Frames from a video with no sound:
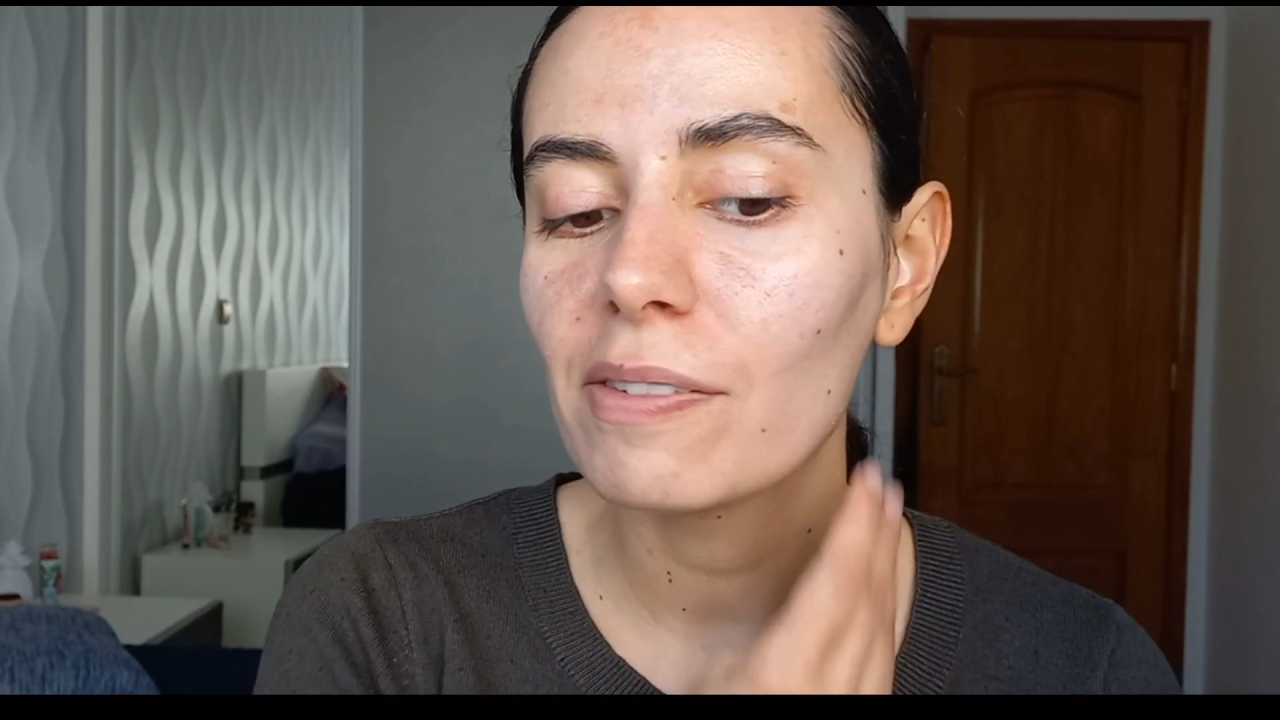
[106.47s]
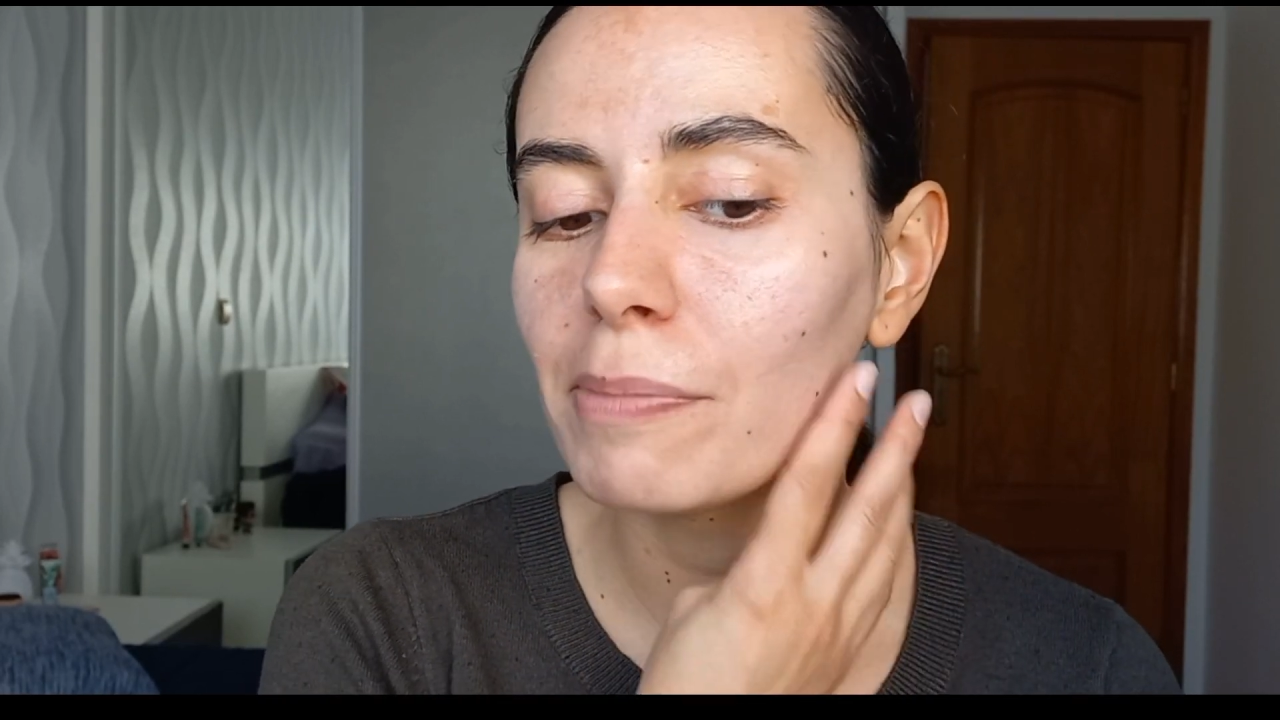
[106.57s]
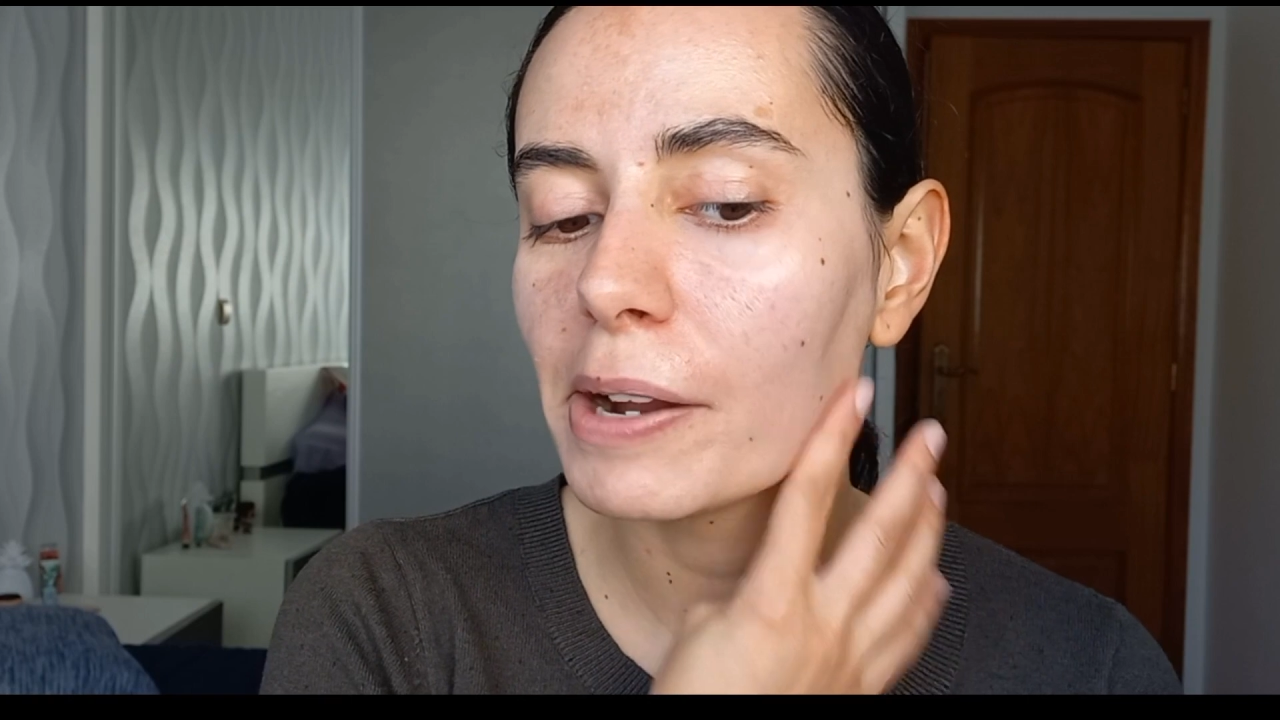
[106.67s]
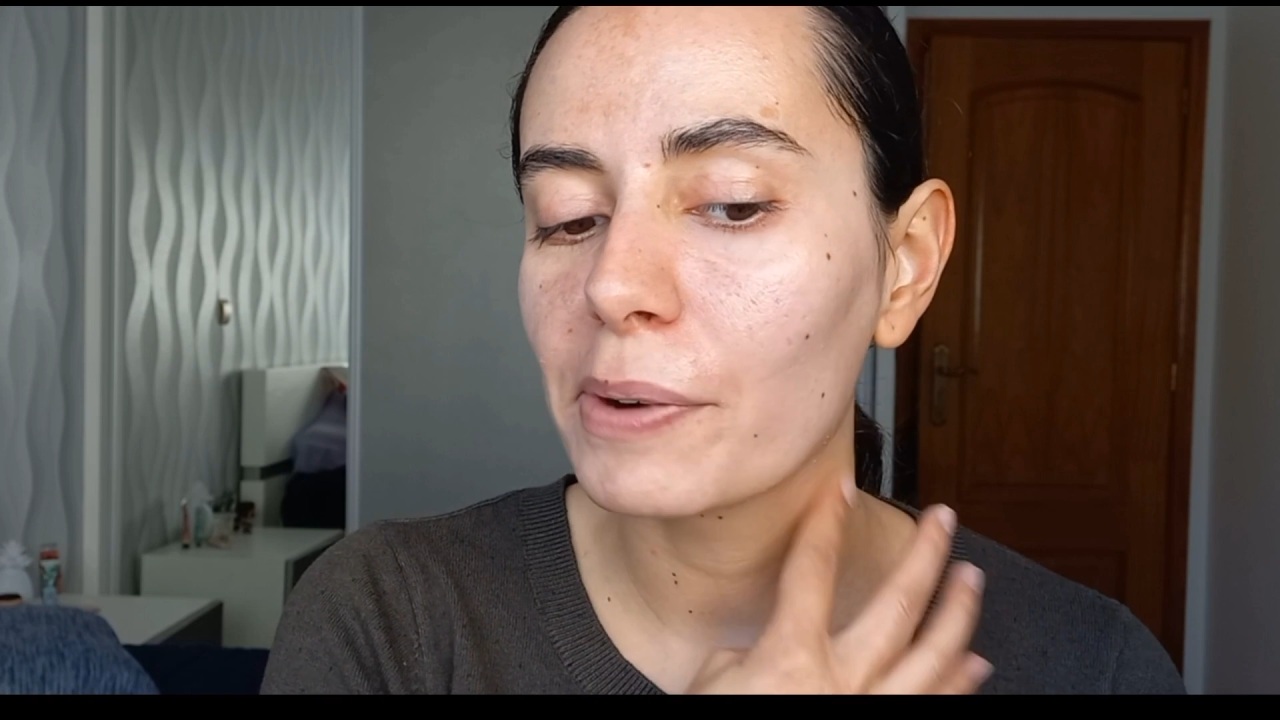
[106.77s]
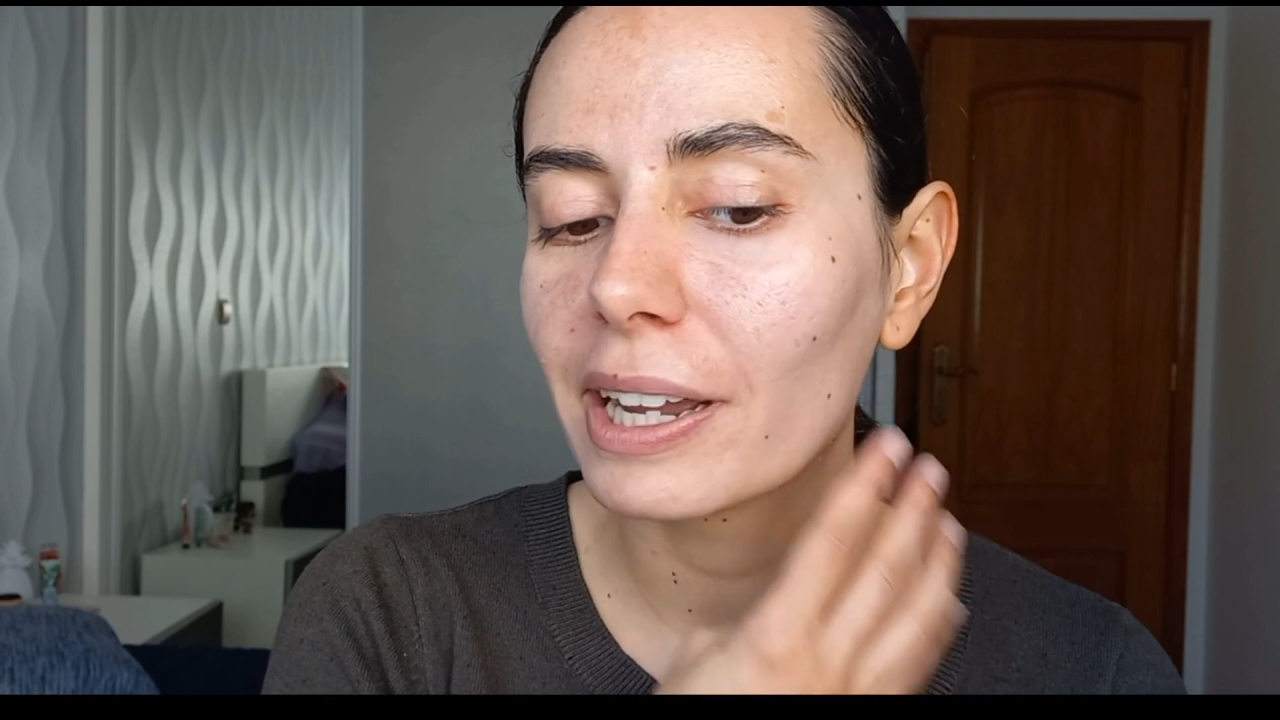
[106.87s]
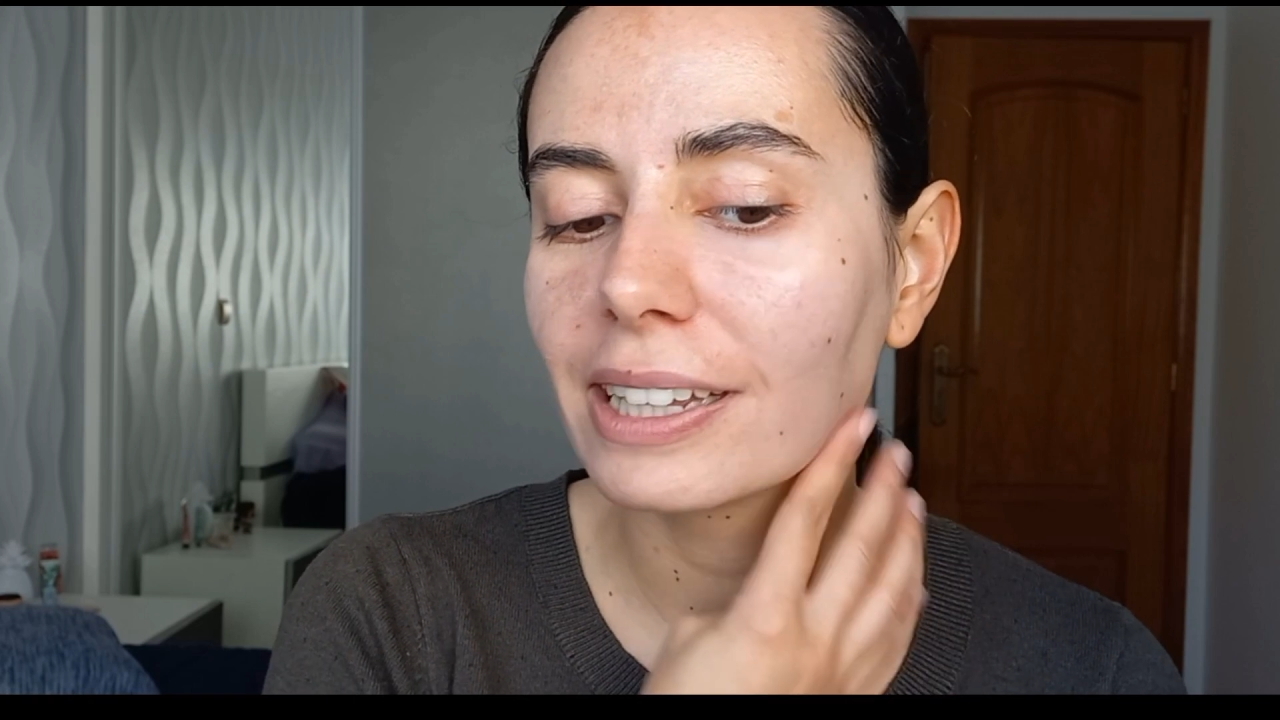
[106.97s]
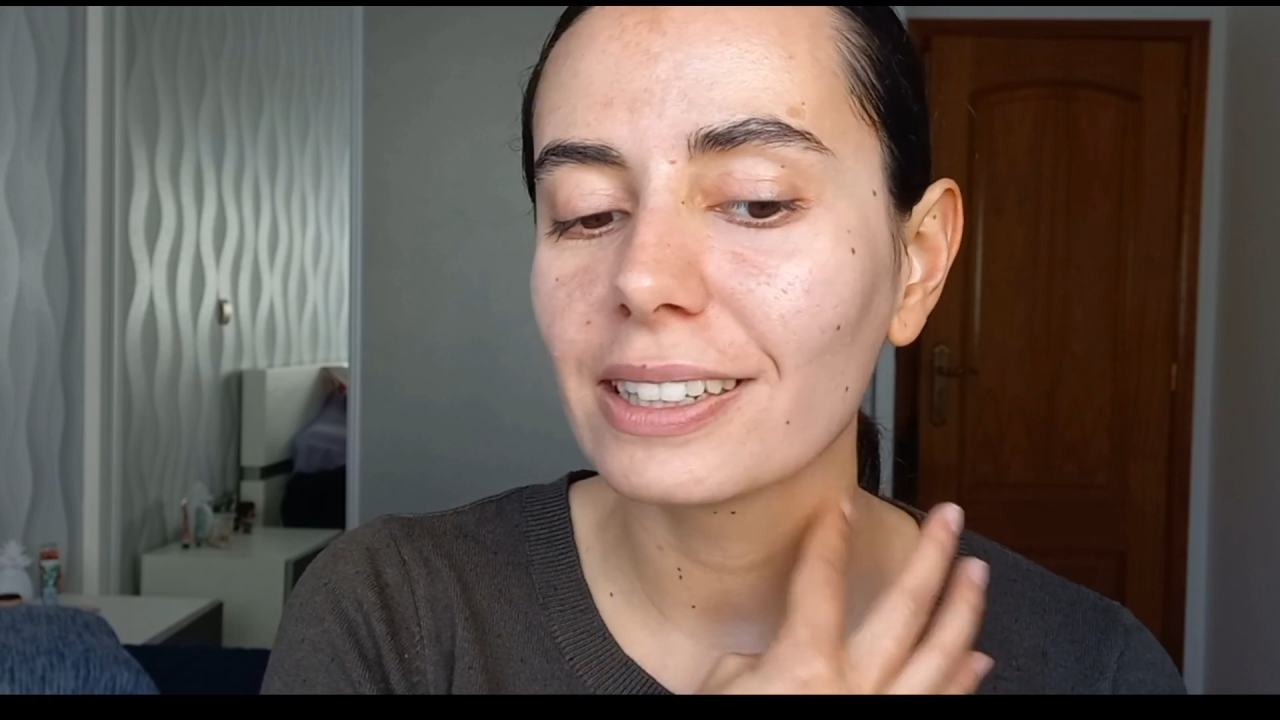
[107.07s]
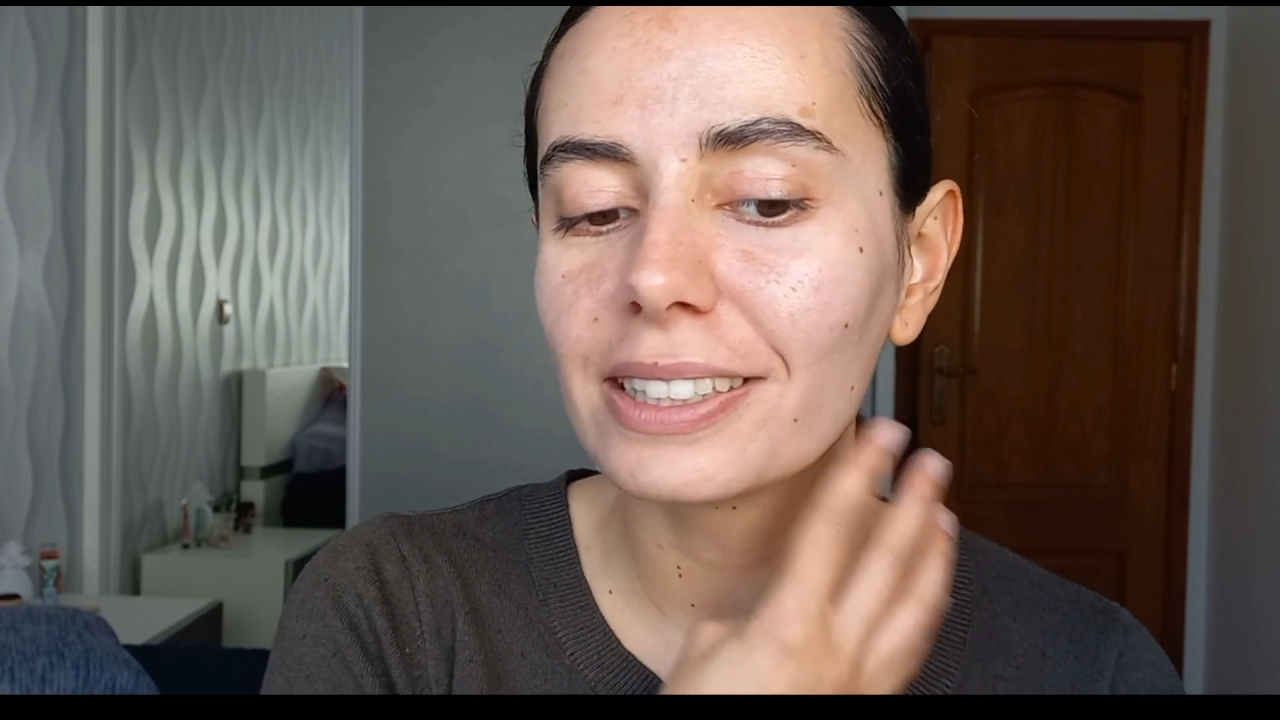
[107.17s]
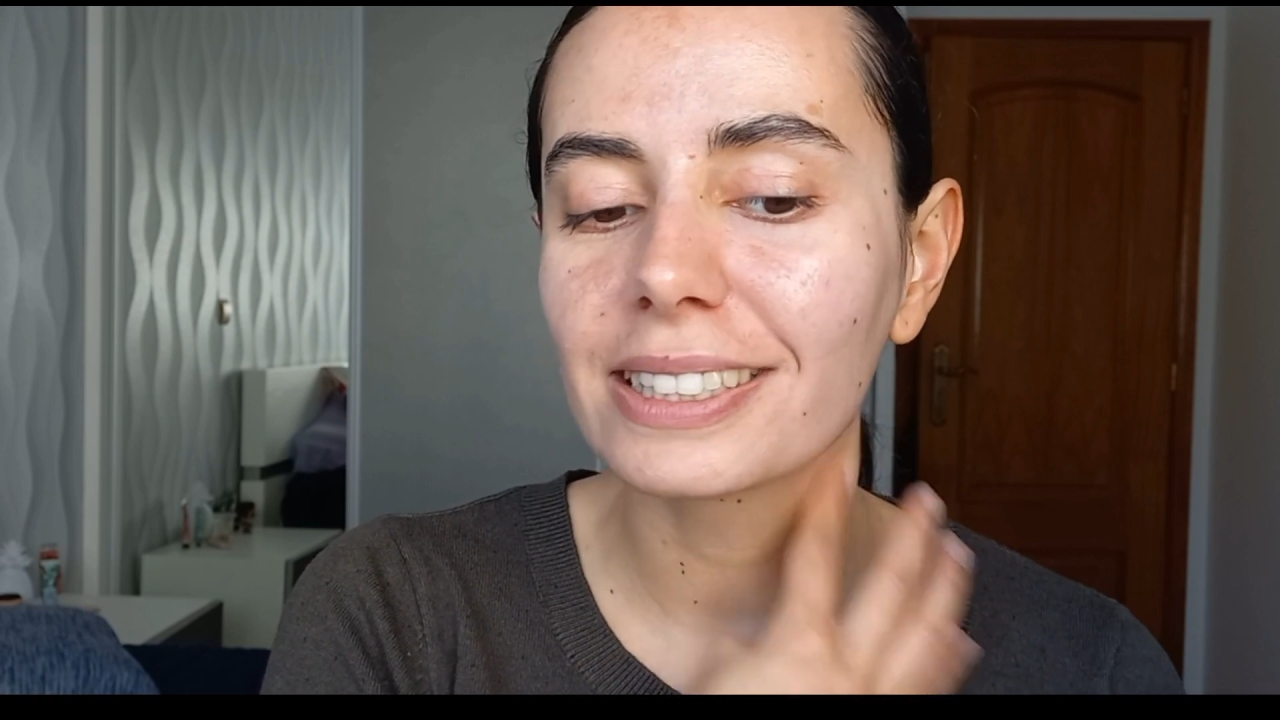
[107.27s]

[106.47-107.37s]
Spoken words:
my regular